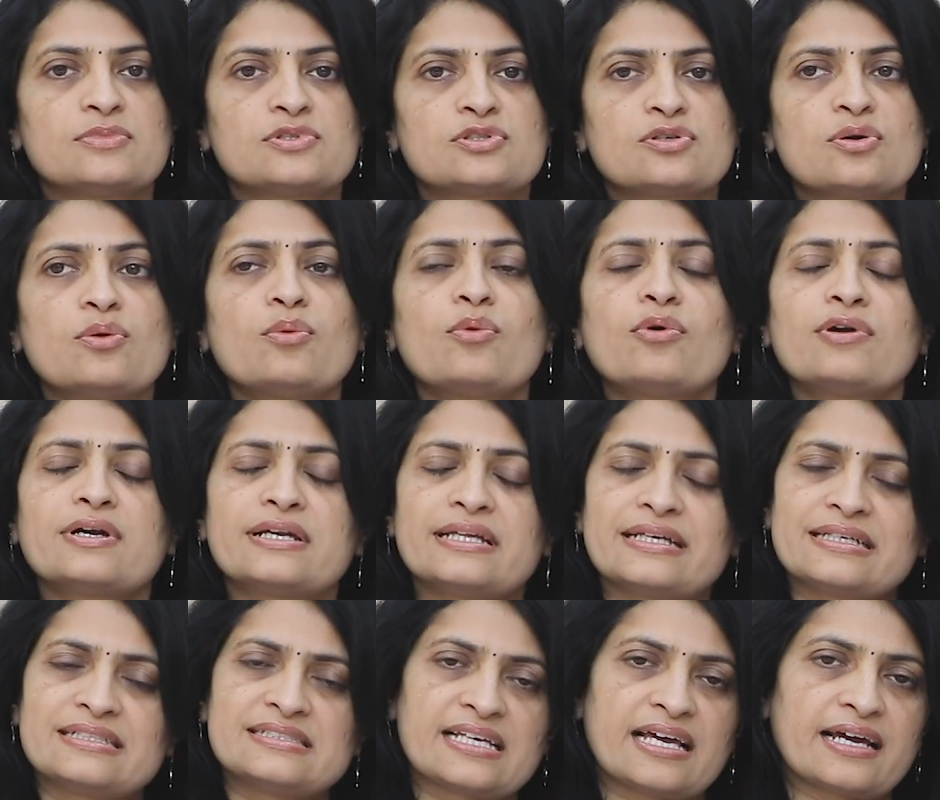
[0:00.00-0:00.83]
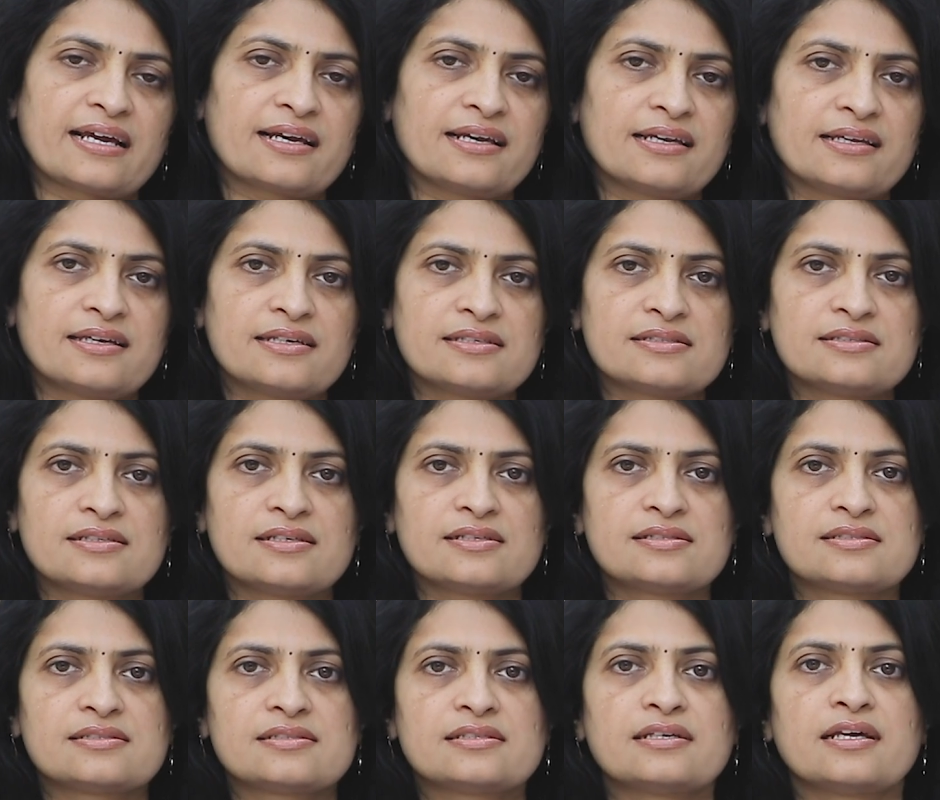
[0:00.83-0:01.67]
So what exactly is
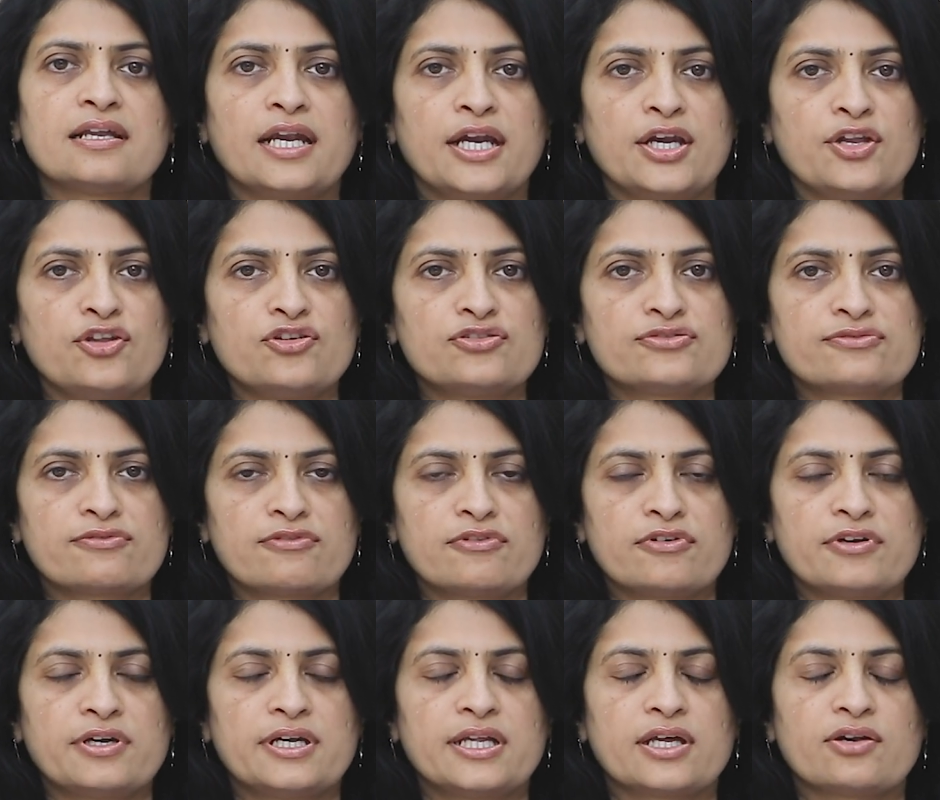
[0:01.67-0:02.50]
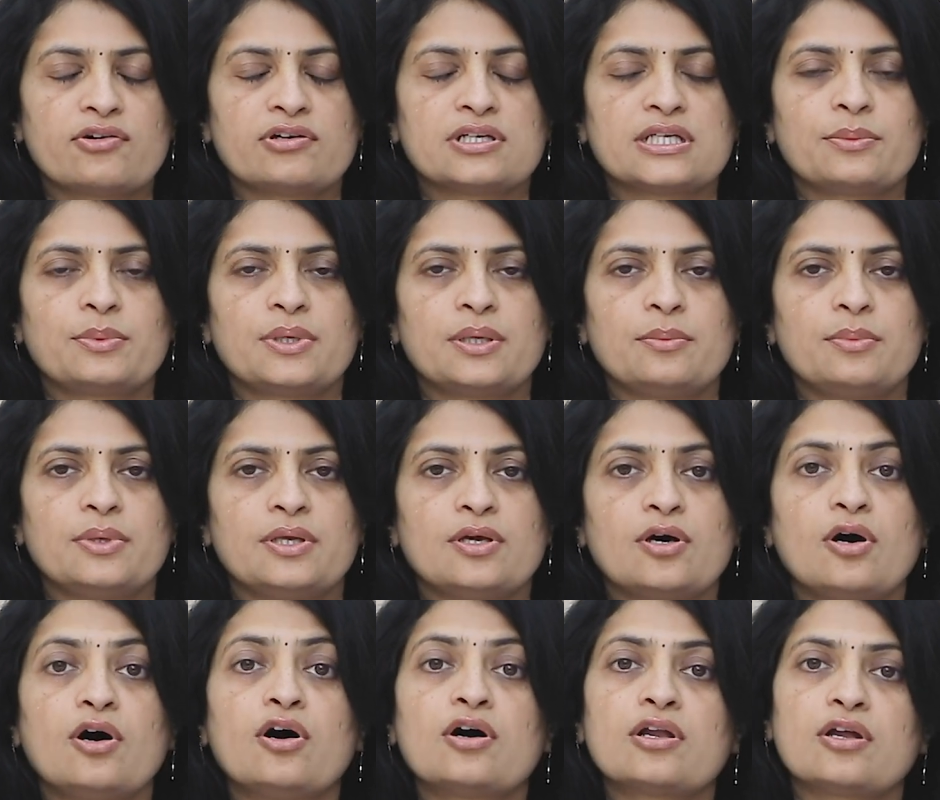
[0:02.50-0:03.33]
this reduced fluid around the
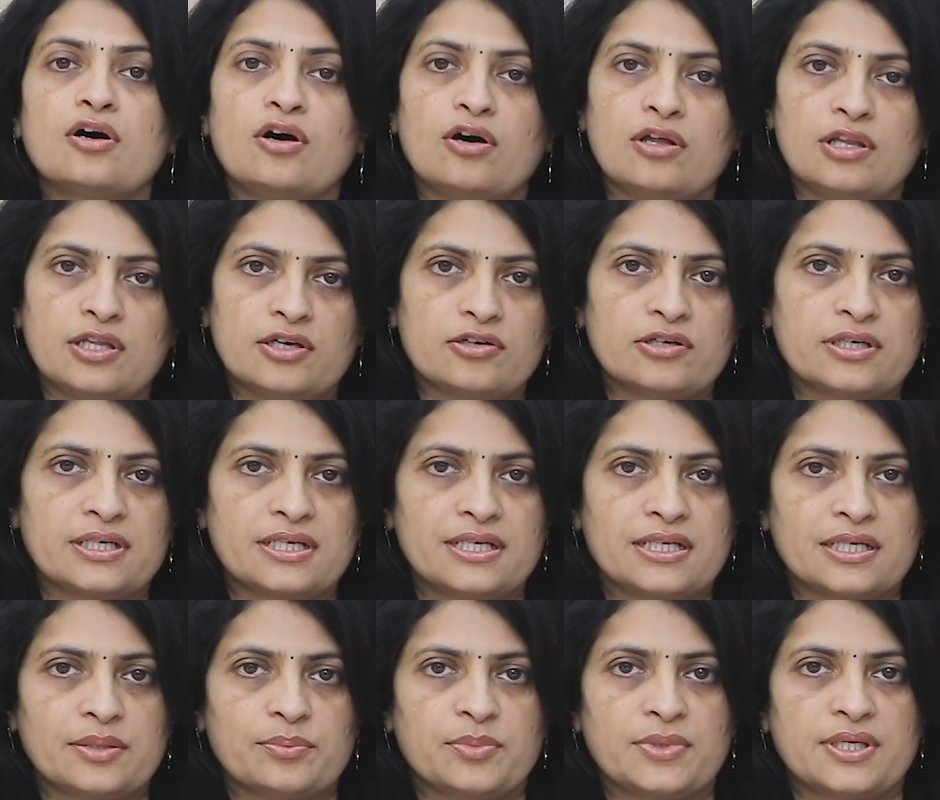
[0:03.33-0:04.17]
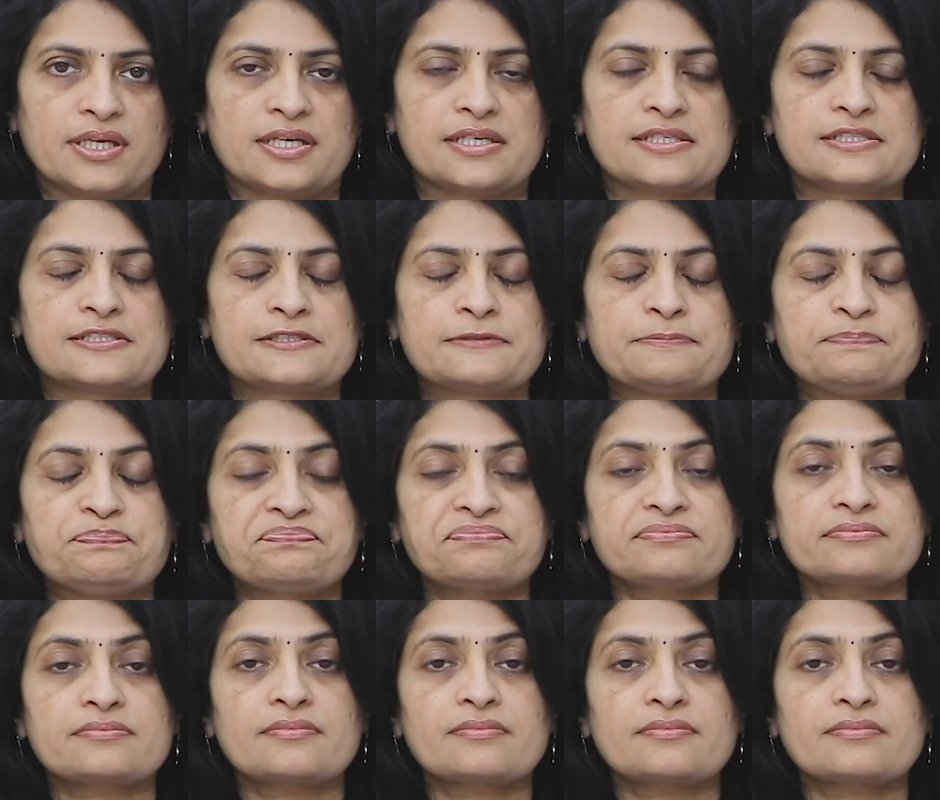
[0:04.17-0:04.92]
baby or oligohydramnios?